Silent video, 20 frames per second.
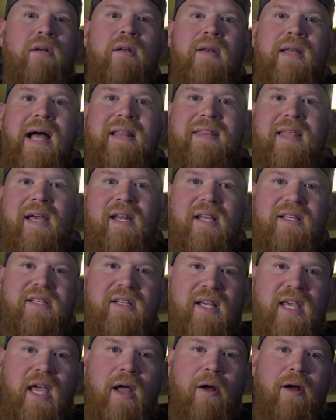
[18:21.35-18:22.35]
not that
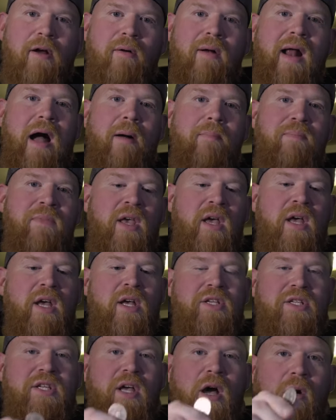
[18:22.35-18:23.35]
easy to carry around.
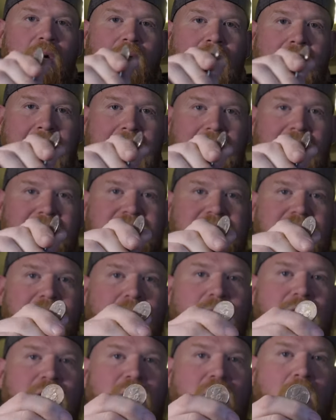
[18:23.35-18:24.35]
So I like to
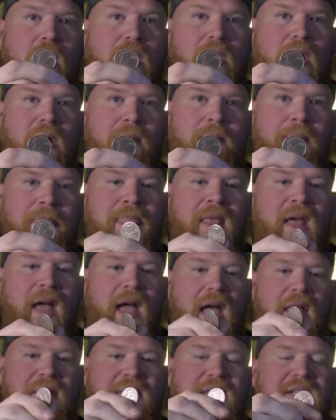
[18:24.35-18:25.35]
carry the quarter
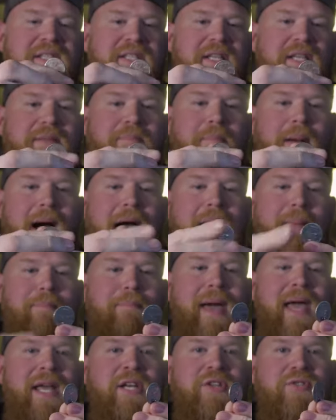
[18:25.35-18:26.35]
and this is my
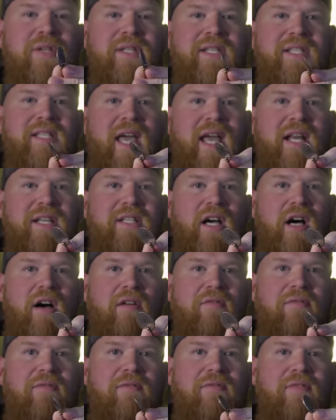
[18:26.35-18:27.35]
patron saint
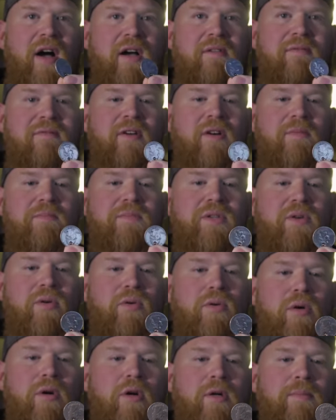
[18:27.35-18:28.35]
of film
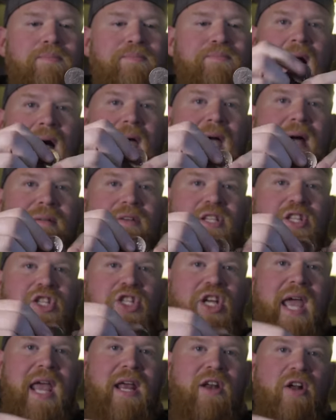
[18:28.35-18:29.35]
school. I have a
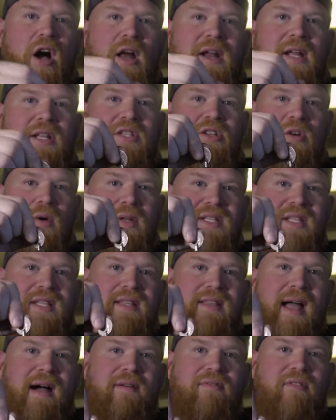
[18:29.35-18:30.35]
chain on it so it's
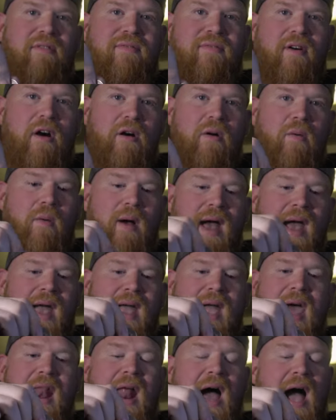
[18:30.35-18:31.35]
never far
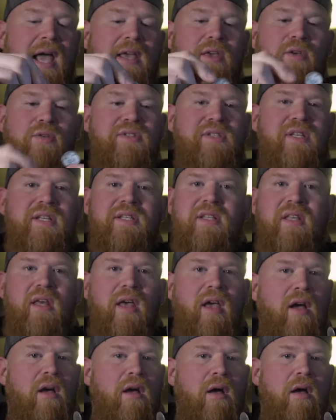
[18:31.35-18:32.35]
away and I use this
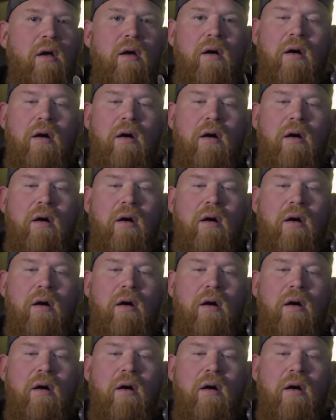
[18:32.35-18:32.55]
thing